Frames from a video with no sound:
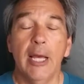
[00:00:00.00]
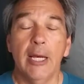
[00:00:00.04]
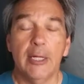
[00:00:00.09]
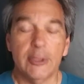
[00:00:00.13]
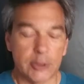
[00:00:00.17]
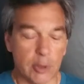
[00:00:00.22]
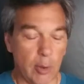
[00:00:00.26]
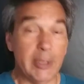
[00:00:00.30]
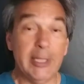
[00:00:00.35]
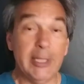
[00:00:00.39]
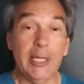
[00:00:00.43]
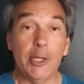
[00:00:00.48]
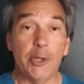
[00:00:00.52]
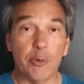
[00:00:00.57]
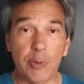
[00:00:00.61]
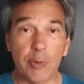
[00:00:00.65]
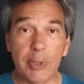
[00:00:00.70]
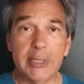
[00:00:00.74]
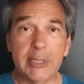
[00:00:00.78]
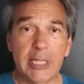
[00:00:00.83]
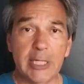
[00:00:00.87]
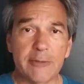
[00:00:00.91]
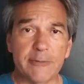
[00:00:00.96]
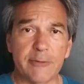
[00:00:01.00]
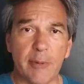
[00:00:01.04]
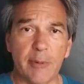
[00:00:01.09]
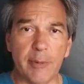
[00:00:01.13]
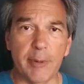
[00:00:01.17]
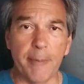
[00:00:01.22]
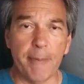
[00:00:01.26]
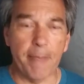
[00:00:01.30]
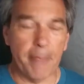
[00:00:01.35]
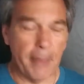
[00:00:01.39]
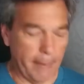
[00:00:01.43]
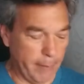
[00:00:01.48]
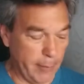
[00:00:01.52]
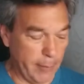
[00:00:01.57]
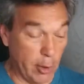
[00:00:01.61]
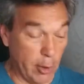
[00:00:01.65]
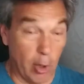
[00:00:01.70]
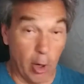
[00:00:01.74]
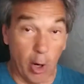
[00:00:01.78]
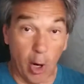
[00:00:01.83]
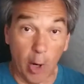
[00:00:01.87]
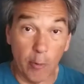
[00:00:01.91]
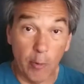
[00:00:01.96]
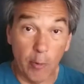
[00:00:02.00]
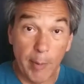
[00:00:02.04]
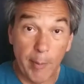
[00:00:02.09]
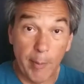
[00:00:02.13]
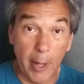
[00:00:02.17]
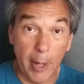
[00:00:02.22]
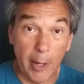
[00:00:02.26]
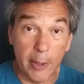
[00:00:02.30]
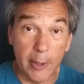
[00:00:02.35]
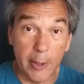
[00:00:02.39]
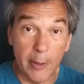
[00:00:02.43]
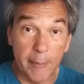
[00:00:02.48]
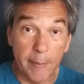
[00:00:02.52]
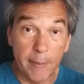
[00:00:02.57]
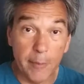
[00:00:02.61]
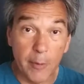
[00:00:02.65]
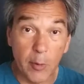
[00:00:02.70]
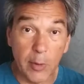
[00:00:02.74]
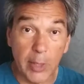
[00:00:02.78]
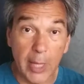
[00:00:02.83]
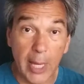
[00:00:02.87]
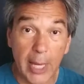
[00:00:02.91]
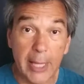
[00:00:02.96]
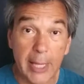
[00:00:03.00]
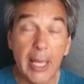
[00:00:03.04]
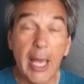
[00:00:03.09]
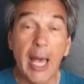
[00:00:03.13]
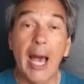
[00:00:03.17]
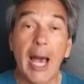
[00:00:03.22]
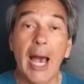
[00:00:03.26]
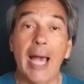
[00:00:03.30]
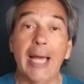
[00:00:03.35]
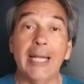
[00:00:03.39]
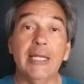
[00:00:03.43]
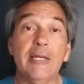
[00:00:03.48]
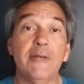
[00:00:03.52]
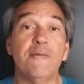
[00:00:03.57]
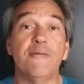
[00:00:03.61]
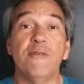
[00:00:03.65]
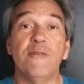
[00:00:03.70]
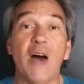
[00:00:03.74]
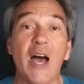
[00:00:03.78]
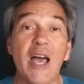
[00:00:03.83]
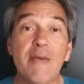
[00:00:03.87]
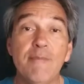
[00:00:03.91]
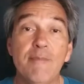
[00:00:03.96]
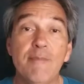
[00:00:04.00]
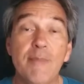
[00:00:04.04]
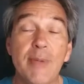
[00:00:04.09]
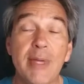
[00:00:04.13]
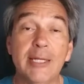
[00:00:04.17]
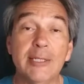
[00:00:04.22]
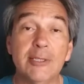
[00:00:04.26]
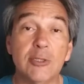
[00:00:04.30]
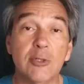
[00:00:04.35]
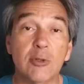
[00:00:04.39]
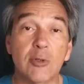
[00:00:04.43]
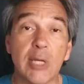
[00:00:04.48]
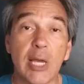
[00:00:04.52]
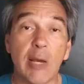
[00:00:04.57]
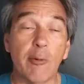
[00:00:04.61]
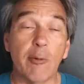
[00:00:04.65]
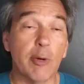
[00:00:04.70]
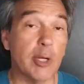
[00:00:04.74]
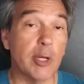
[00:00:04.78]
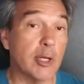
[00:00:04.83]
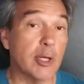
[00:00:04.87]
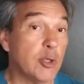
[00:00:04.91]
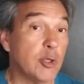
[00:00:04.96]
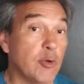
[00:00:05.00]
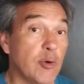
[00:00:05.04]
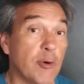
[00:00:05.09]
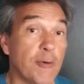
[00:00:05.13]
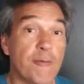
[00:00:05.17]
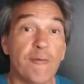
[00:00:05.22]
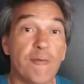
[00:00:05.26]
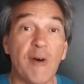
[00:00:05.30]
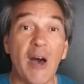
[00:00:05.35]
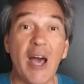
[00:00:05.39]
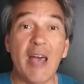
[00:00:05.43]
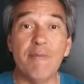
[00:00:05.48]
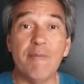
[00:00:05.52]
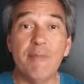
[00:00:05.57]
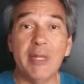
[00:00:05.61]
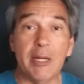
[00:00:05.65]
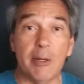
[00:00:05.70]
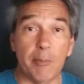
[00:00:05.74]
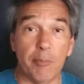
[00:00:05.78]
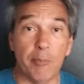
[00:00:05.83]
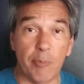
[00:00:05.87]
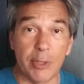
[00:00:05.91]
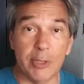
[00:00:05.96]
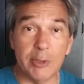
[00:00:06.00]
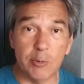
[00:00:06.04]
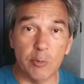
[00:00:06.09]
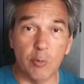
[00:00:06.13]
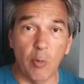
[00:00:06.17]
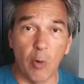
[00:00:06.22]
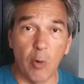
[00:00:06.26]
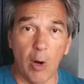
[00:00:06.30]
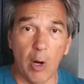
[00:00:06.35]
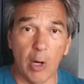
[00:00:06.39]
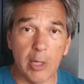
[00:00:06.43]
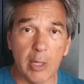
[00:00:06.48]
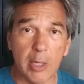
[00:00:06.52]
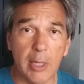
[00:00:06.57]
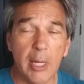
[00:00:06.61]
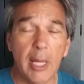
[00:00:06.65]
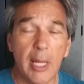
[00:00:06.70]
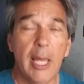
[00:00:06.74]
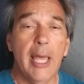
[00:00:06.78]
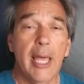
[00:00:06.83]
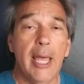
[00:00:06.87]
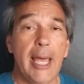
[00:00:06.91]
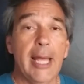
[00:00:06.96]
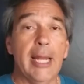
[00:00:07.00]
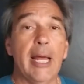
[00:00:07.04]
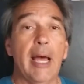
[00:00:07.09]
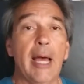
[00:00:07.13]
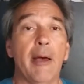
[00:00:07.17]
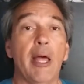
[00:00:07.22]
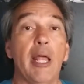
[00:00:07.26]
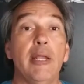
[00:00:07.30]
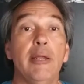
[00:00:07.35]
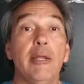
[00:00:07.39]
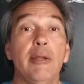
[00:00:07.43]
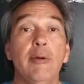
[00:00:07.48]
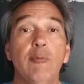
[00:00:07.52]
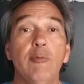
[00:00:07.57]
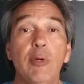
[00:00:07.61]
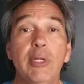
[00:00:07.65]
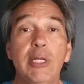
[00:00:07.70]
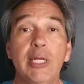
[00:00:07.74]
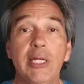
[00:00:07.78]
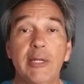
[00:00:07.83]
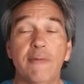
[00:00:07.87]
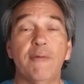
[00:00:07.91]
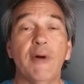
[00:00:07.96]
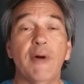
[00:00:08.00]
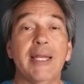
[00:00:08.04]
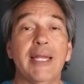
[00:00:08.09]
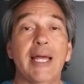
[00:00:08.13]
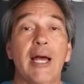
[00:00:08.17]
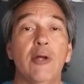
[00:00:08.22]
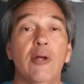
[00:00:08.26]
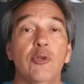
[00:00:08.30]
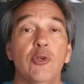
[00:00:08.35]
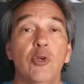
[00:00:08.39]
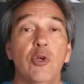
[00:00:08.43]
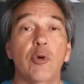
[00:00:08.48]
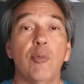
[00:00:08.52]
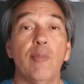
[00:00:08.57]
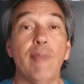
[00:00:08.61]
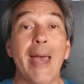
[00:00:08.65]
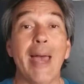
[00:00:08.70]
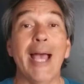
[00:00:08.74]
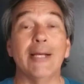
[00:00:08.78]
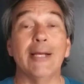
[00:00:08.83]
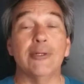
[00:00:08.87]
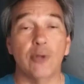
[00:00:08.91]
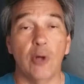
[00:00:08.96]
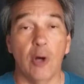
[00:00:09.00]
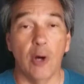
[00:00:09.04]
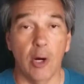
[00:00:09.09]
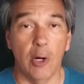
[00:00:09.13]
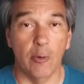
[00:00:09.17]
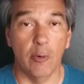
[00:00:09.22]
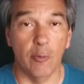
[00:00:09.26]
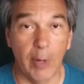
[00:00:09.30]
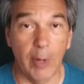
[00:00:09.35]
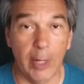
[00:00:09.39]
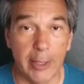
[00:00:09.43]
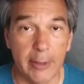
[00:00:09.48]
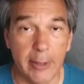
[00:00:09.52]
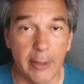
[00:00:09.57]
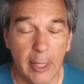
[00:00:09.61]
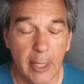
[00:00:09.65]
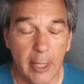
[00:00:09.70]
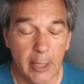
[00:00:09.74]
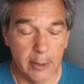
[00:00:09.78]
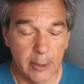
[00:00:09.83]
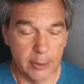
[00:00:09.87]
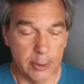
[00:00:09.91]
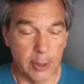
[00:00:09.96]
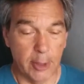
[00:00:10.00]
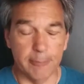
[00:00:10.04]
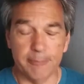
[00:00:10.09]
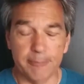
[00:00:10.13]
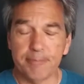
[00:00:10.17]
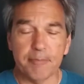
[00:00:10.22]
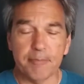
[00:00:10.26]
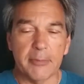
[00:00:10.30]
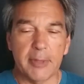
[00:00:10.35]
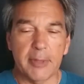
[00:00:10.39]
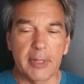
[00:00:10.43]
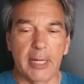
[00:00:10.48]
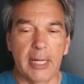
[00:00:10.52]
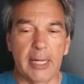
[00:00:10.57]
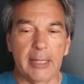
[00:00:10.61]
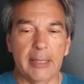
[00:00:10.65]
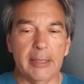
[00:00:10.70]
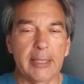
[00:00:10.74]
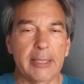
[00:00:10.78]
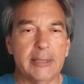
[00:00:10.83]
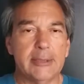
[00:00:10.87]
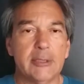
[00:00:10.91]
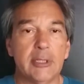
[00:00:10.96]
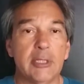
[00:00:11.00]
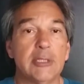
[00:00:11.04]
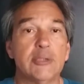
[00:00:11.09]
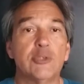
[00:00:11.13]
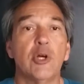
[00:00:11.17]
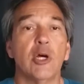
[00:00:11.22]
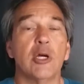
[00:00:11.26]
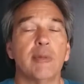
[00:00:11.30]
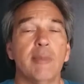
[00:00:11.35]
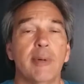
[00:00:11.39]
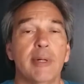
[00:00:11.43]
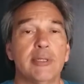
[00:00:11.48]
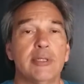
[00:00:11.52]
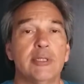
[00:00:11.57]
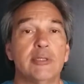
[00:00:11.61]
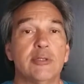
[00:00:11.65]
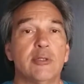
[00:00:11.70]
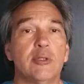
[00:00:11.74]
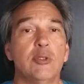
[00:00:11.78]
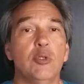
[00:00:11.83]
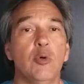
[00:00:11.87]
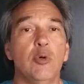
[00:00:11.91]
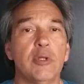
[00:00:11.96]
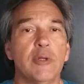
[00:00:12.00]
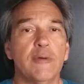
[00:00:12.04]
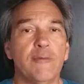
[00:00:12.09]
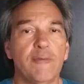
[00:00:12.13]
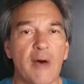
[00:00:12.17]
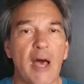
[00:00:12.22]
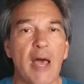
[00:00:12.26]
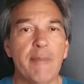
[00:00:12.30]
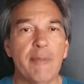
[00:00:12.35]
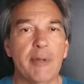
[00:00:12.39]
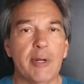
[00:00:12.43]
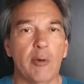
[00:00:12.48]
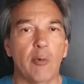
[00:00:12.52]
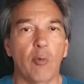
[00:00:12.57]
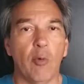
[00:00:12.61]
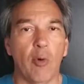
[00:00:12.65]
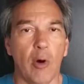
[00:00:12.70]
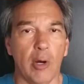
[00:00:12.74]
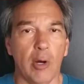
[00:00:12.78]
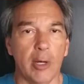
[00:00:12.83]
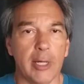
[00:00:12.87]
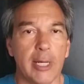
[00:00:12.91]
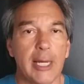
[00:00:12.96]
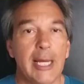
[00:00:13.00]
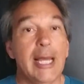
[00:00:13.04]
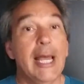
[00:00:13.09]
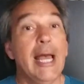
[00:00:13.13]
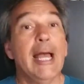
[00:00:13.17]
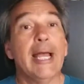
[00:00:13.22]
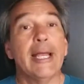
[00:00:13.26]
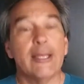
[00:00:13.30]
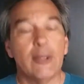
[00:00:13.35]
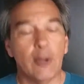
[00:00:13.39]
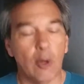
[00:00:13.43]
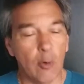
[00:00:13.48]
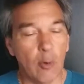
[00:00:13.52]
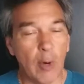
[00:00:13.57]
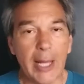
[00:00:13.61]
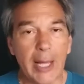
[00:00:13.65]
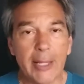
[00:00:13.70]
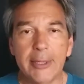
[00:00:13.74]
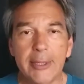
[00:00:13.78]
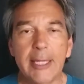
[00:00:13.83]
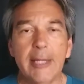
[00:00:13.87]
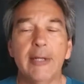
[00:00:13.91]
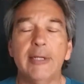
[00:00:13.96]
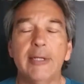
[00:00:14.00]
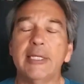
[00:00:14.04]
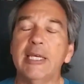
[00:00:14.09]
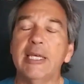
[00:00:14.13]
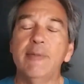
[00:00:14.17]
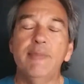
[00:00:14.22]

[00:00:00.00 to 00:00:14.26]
So I need three things from you. I need a heart rate monitor, okay? I need 5 minutes, okay? We're going to do a 5-minute brisk walk, and we need to find out your max heart rate. So let's talk about this doing the 5-minute walk. Go out there and give